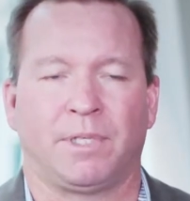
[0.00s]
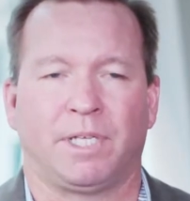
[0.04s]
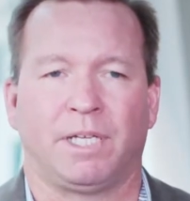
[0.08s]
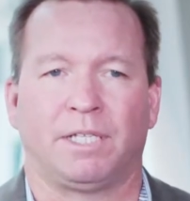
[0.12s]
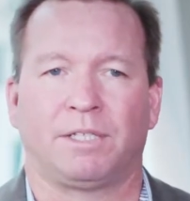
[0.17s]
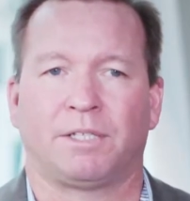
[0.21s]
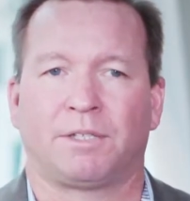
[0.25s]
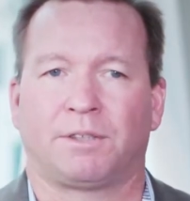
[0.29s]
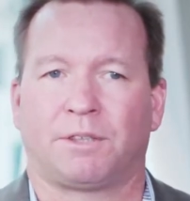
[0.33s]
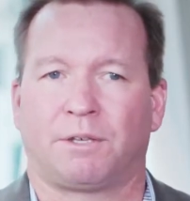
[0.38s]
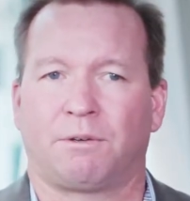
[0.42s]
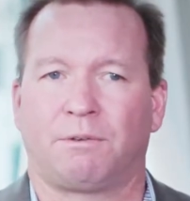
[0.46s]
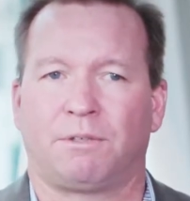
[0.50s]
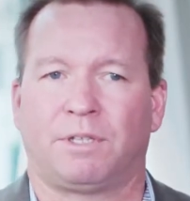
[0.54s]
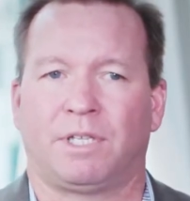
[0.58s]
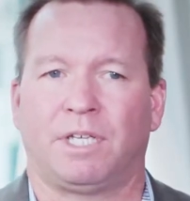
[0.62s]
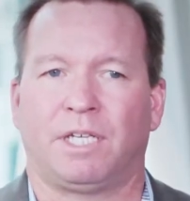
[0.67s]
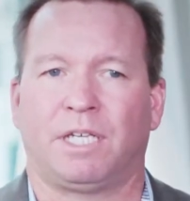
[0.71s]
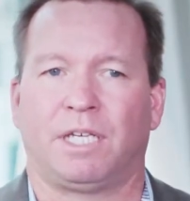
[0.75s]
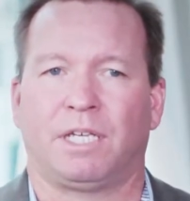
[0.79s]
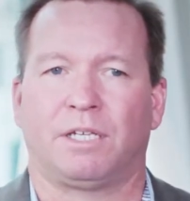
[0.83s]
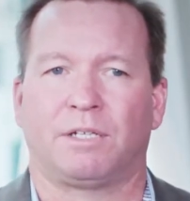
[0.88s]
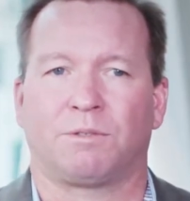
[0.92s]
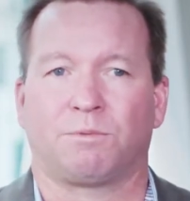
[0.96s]
And the third
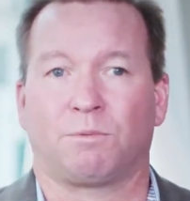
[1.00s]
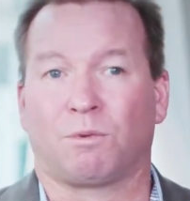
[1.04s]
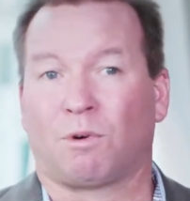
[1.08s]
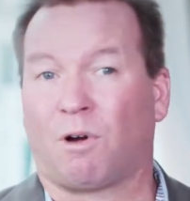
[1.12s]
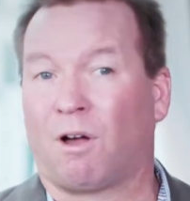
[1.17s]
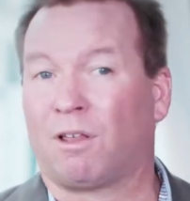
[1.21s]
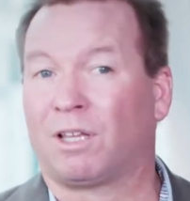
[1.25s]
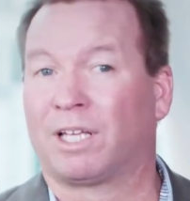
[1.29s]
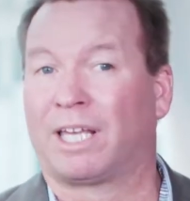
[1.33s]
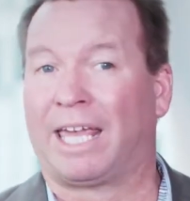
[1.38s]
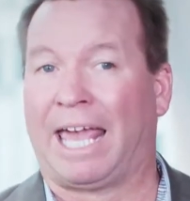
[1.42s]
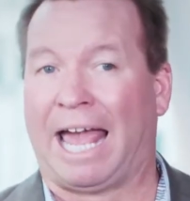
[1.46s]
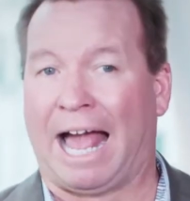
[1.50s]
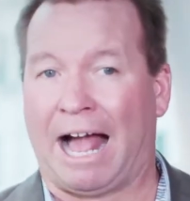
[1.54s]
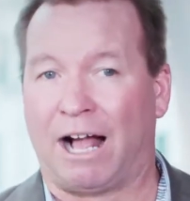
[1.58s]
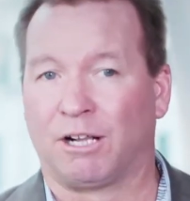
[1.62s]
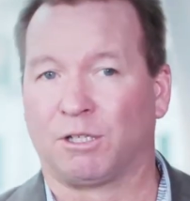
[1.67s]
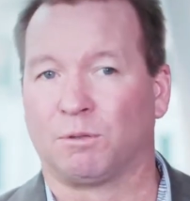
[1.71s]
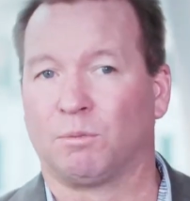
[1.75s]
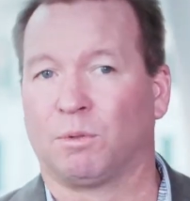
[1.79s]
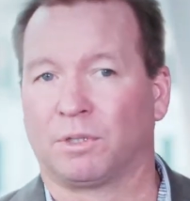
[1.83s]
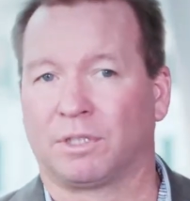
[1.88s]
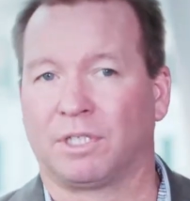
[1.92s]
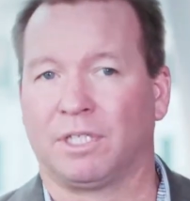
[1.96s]
thing is we're all
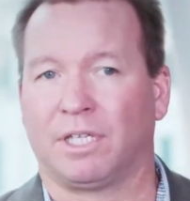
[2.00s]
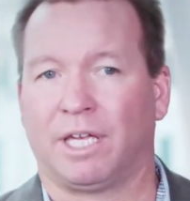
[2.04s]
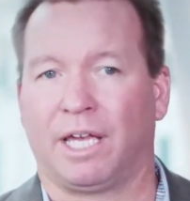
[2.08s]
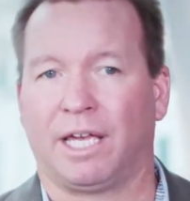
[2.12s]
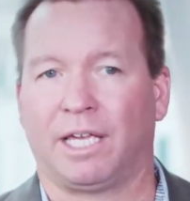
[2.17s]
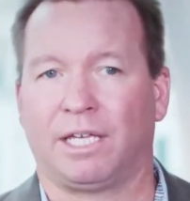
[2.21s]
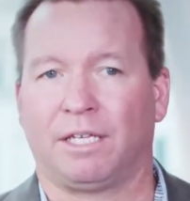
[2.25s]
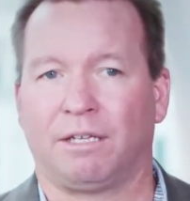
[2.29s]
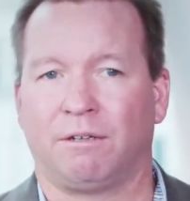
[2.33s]
accountable today.